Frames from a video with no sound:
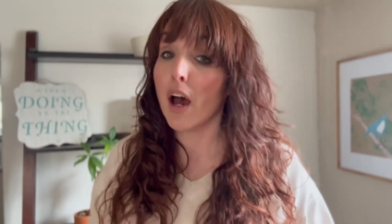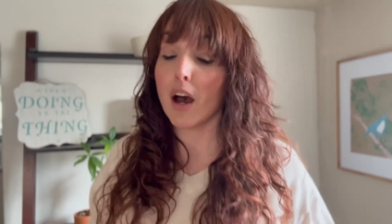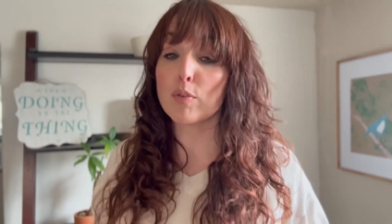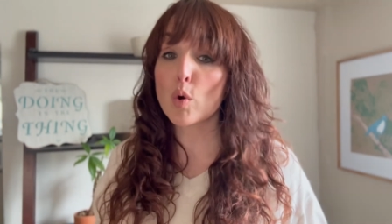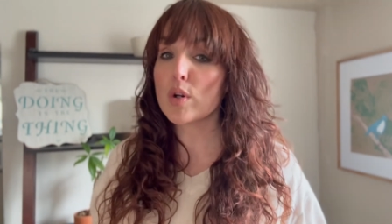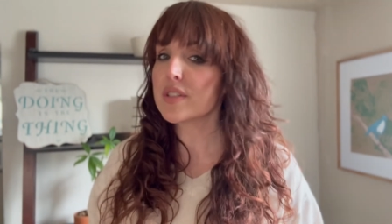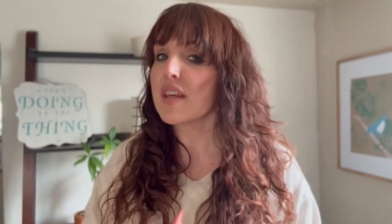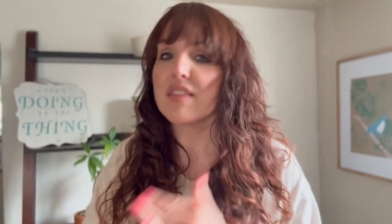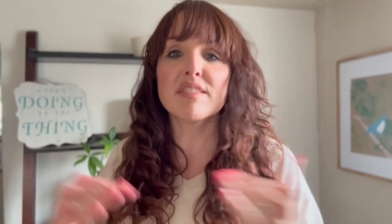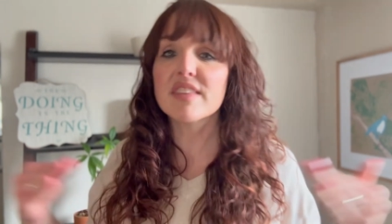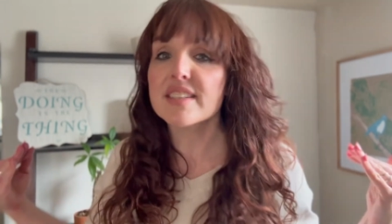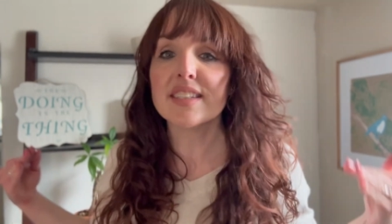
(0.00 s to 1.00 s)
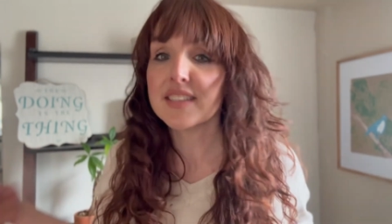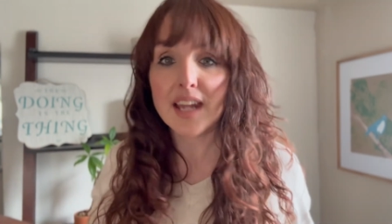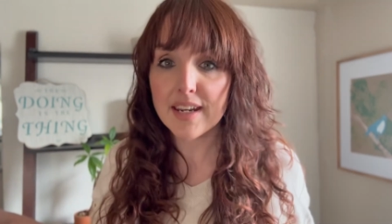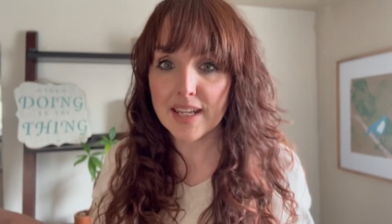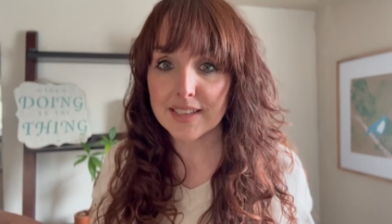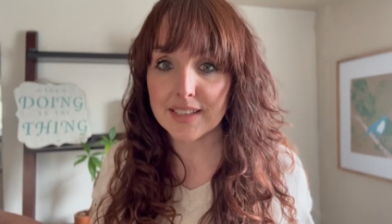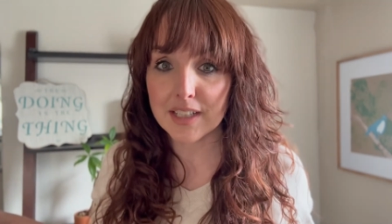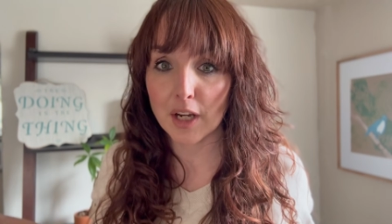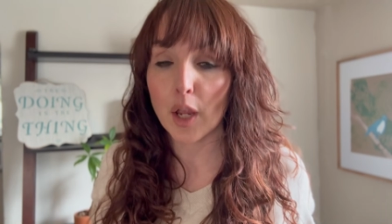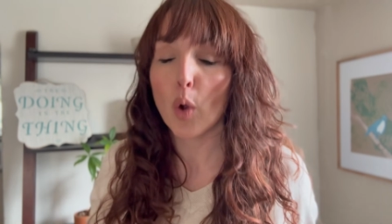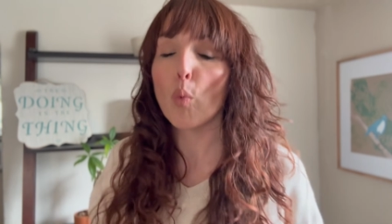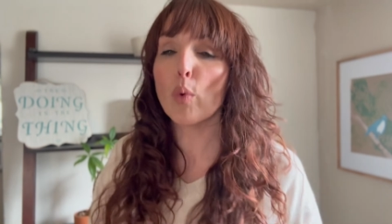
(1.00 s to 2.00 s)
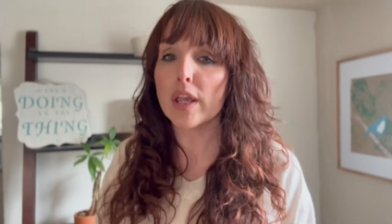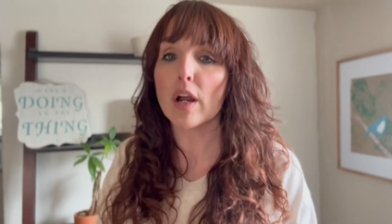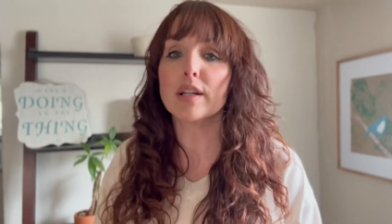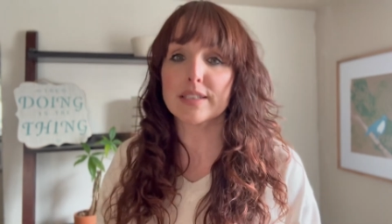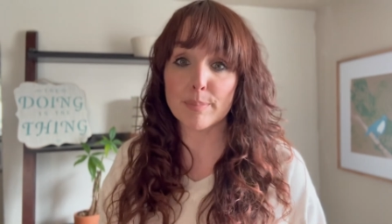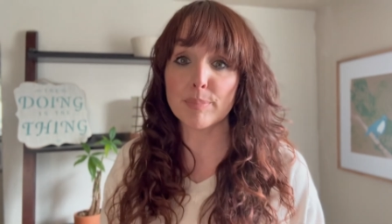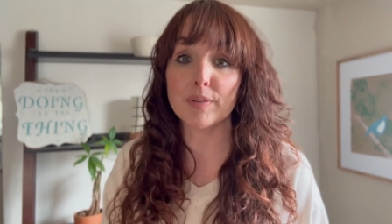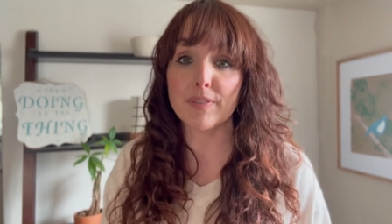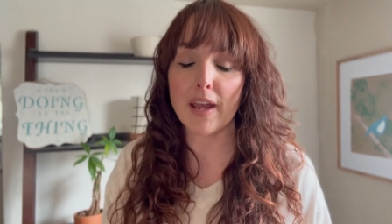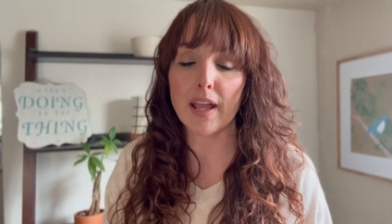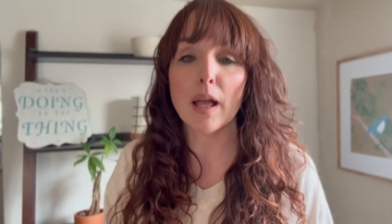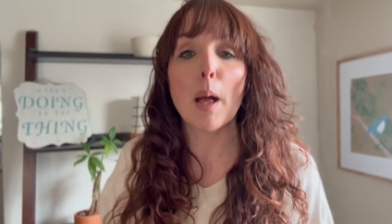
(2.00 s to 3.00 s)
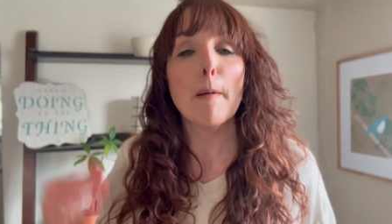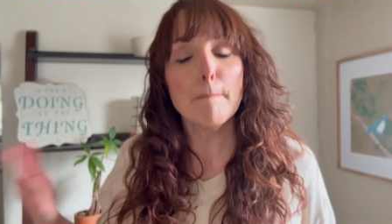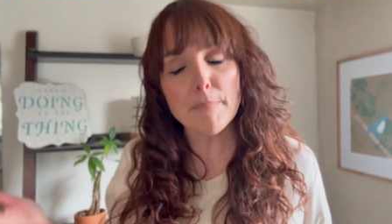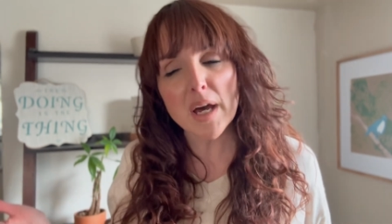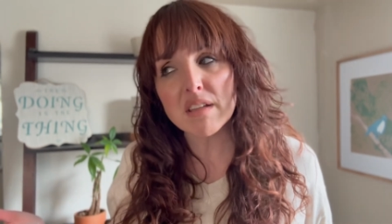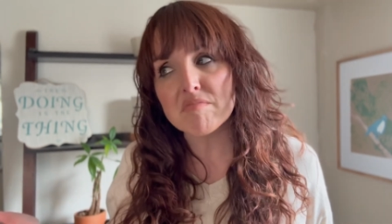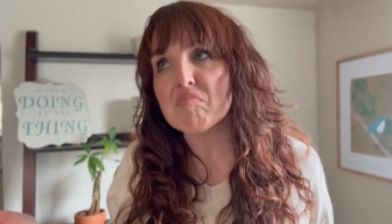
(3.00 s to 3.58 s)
Of course, this is not necessary. We are simplifying, but